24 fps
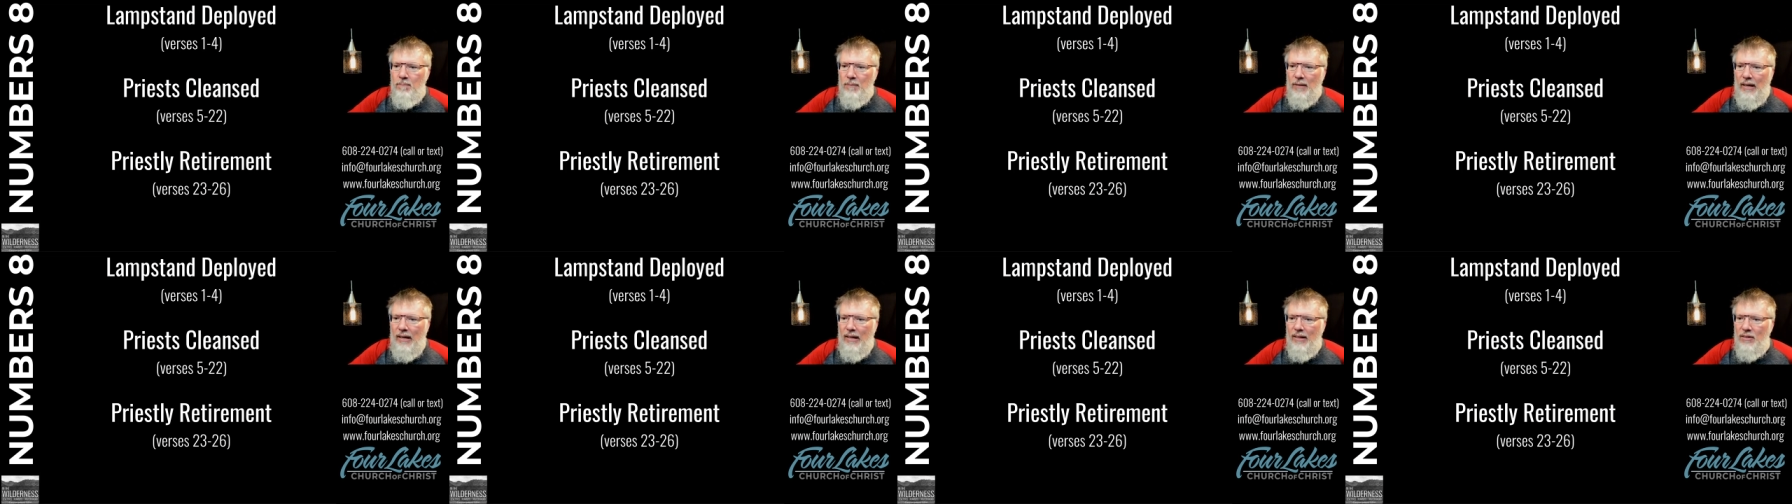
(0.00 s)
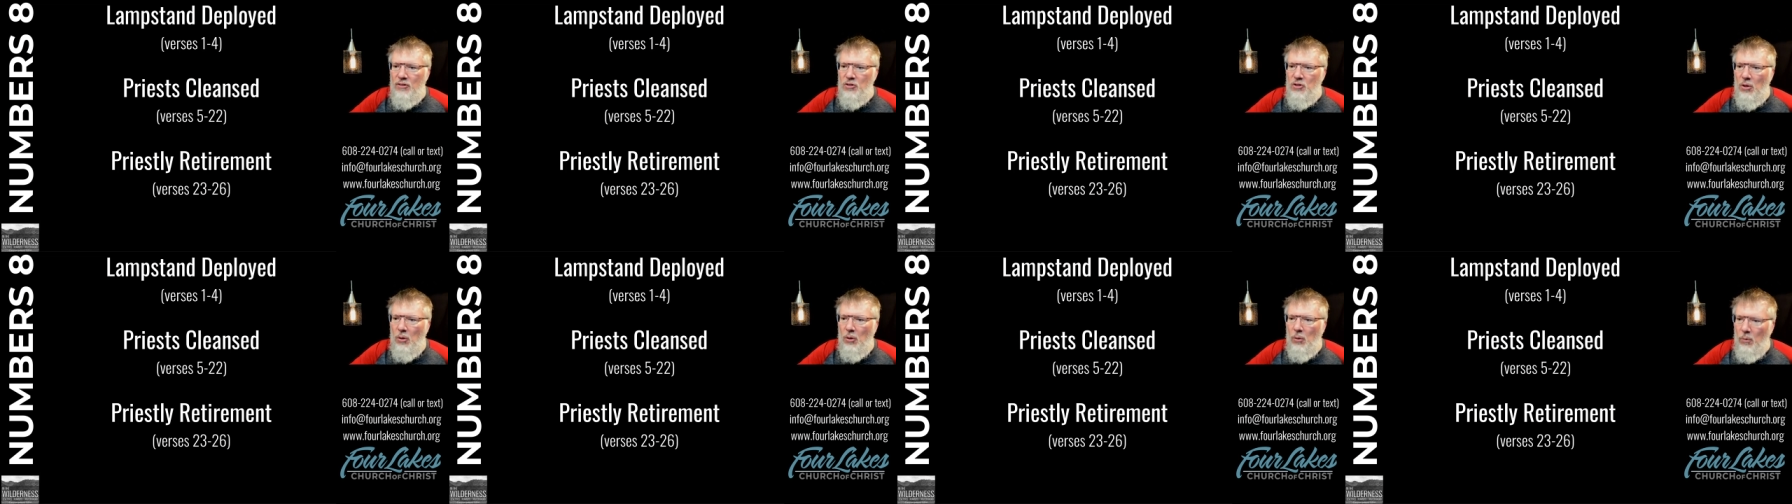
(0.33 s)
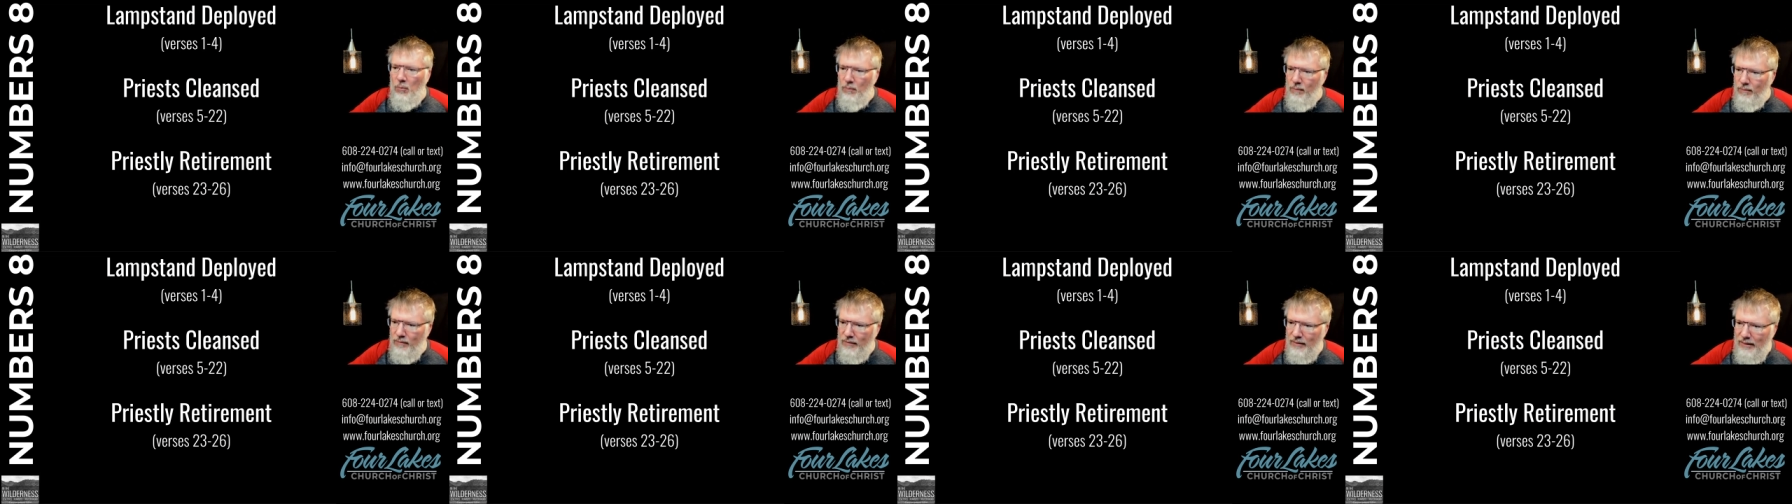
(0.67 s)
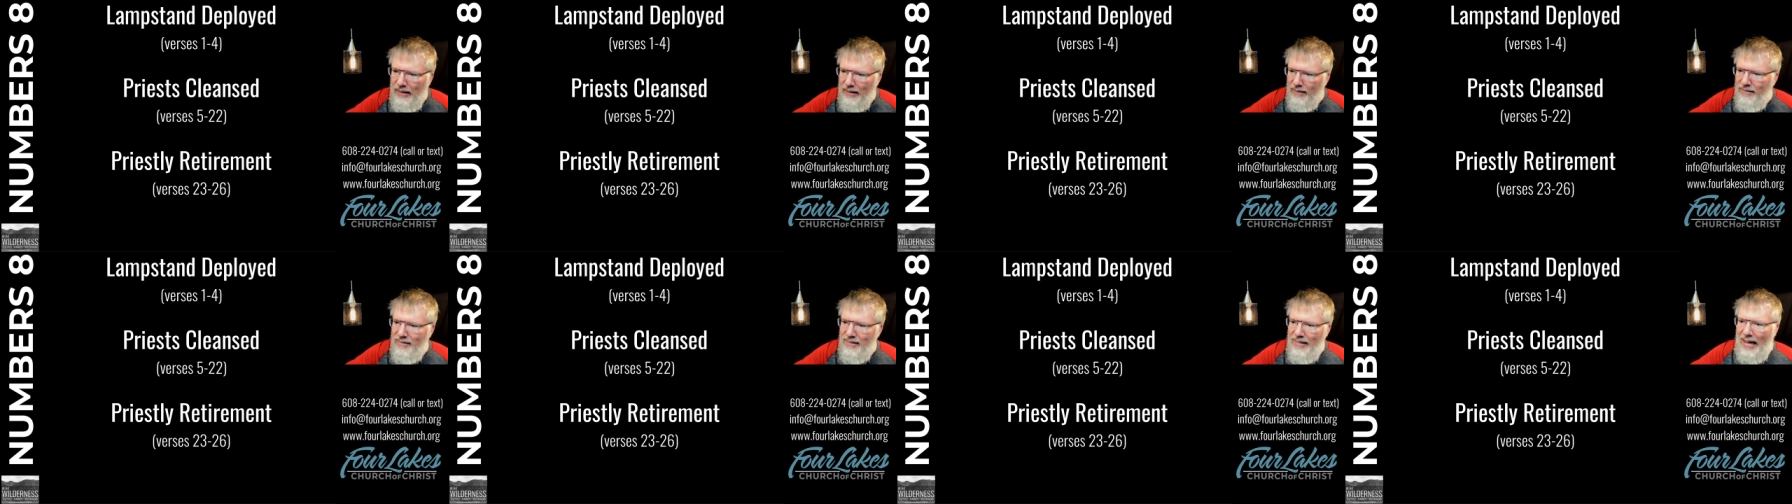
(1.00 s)
and so
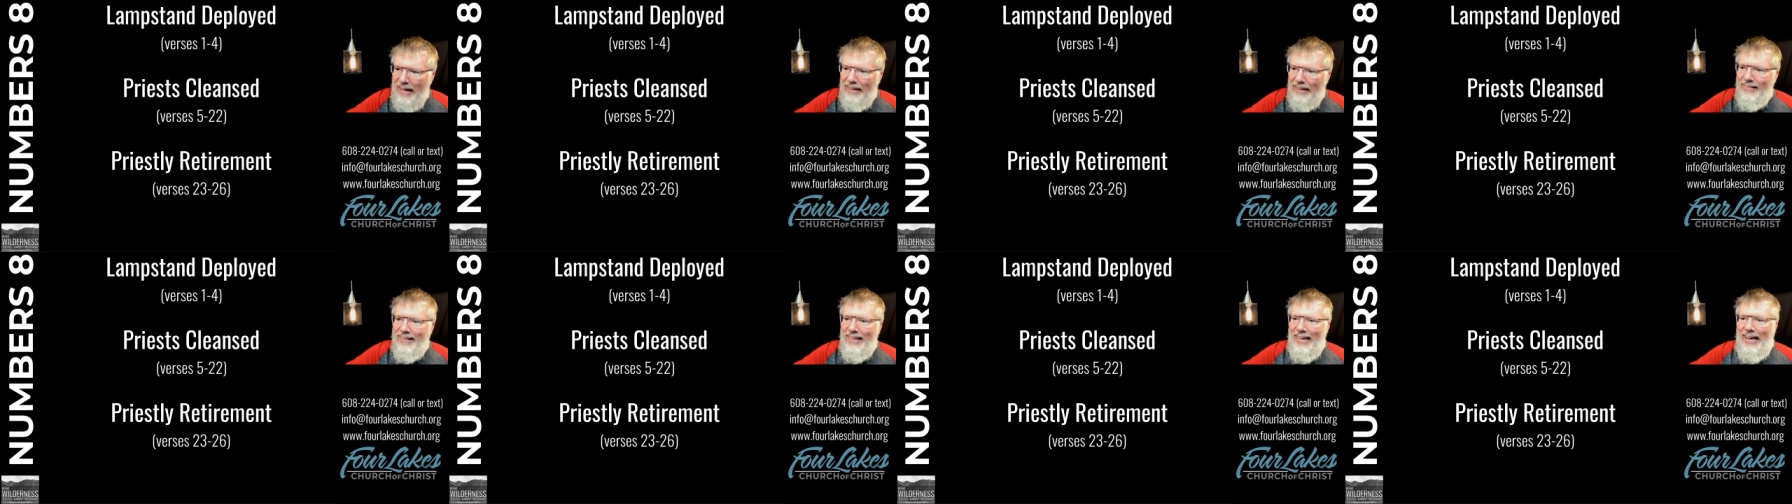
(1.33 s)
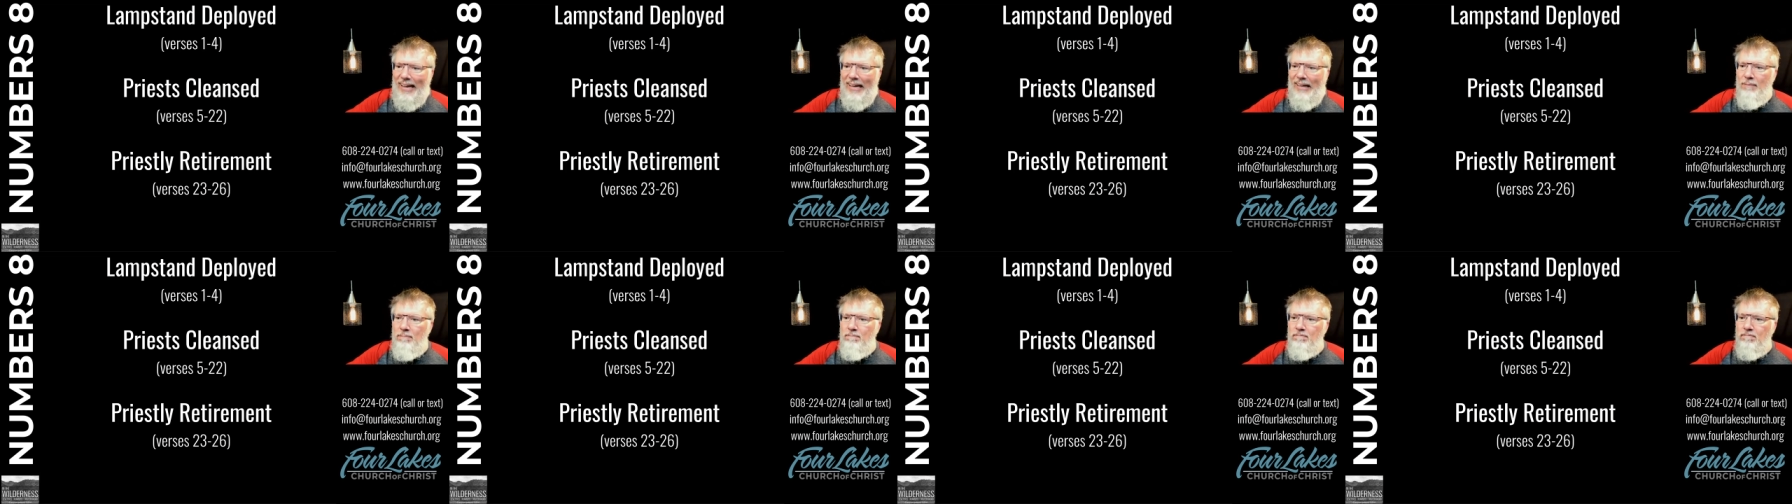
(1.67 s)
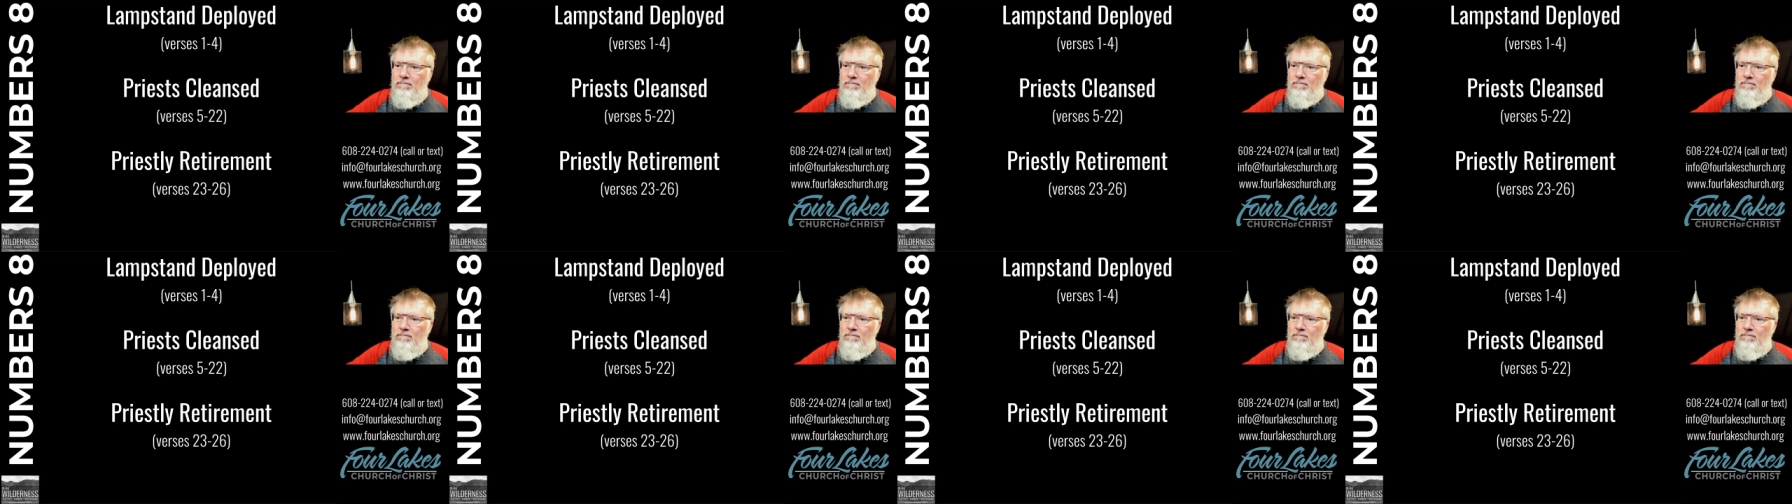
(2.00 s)
it's not that